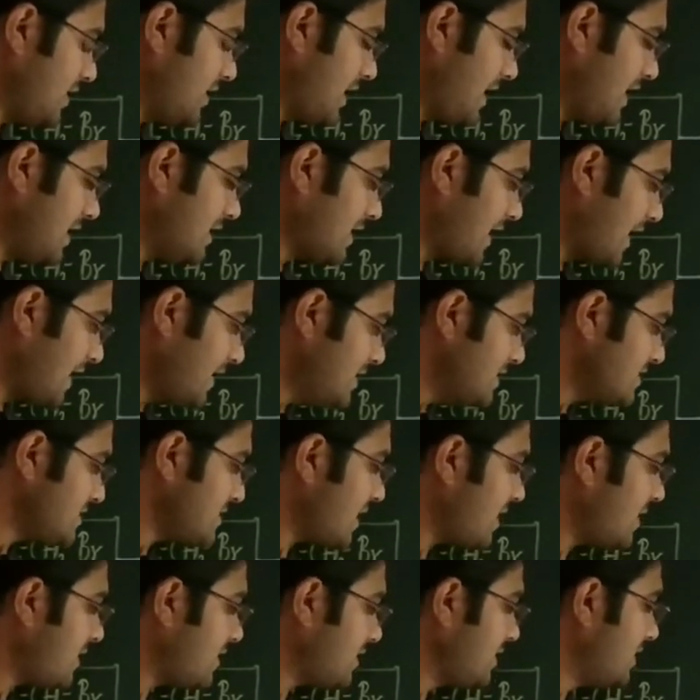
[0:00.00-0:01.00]
alkynes
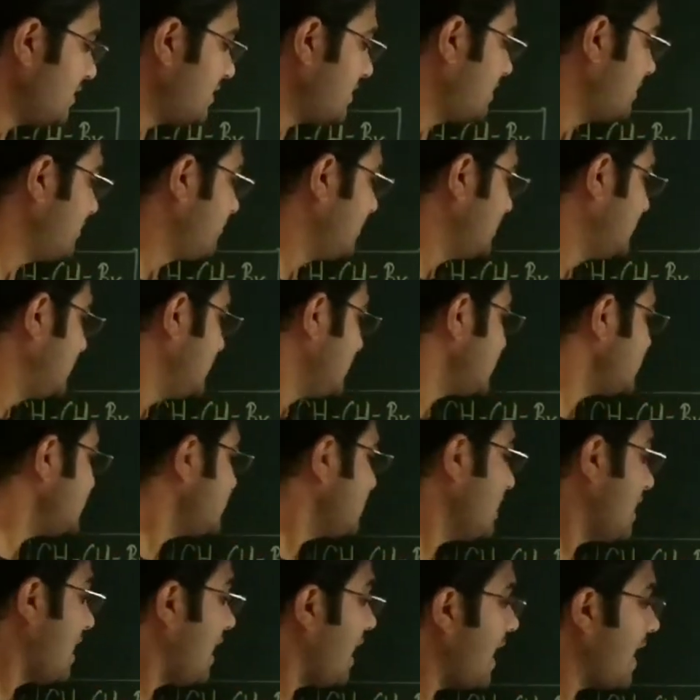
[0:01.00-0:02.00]
are treated with
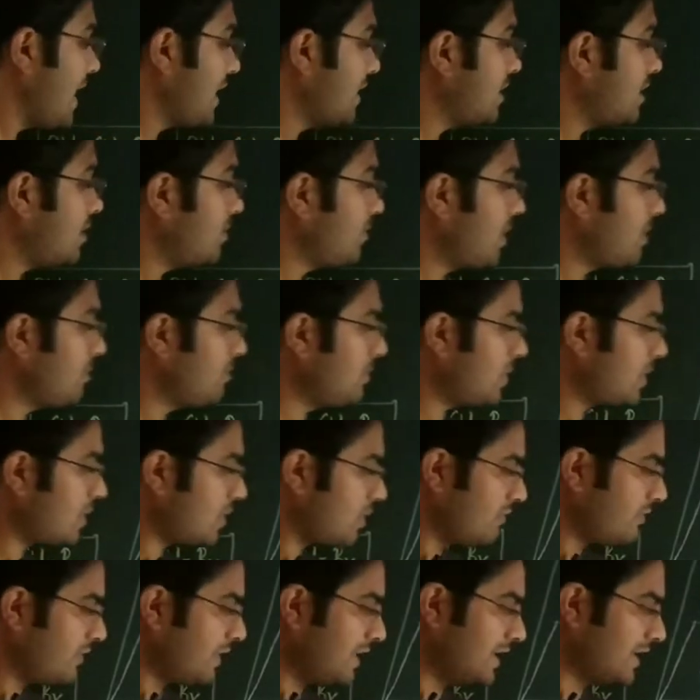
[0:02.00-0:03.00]
this, higher member
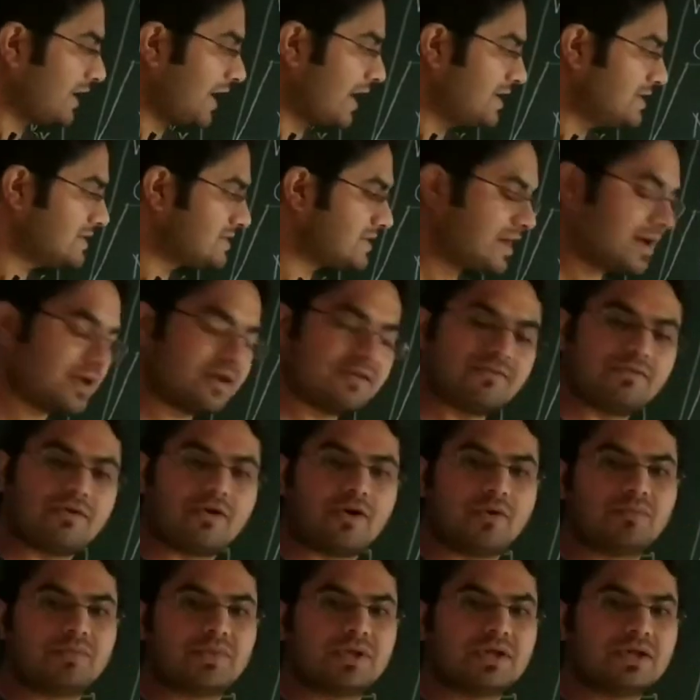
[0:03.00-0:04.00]
of alkynes are
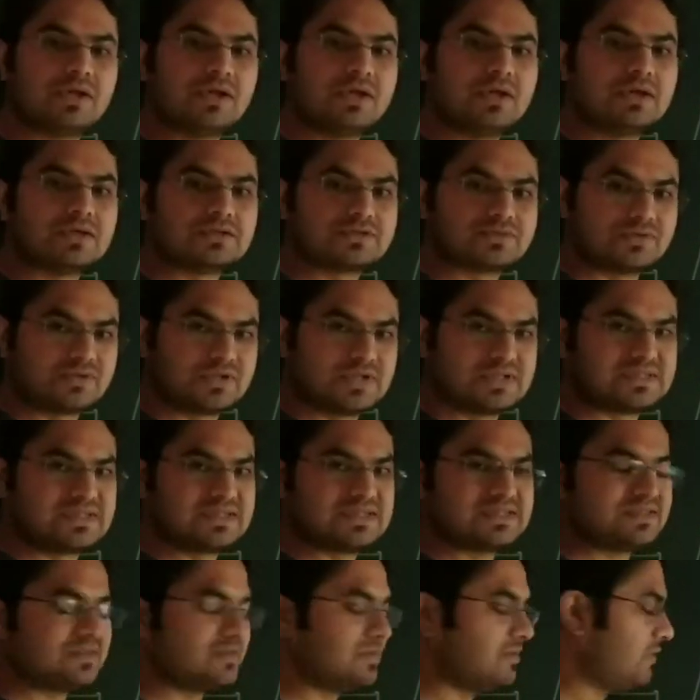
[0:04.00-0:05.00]
formed. So this
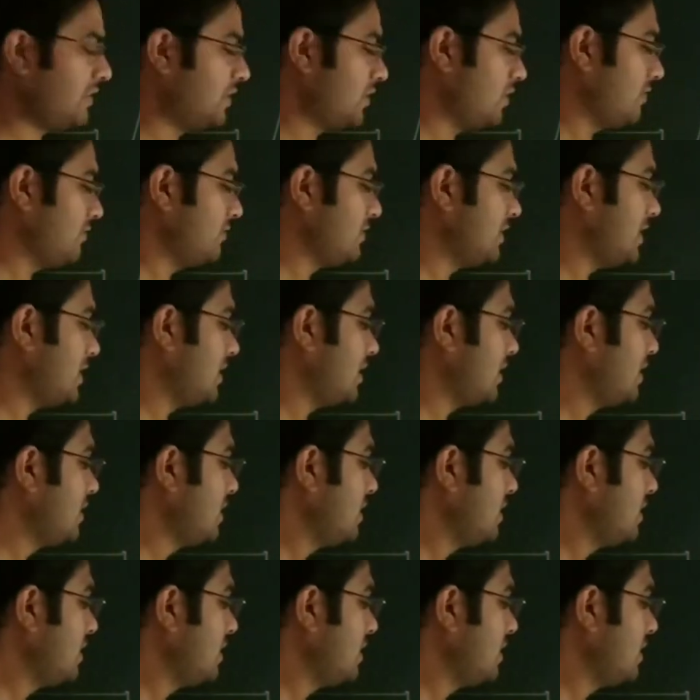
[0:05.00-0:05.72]
is one of the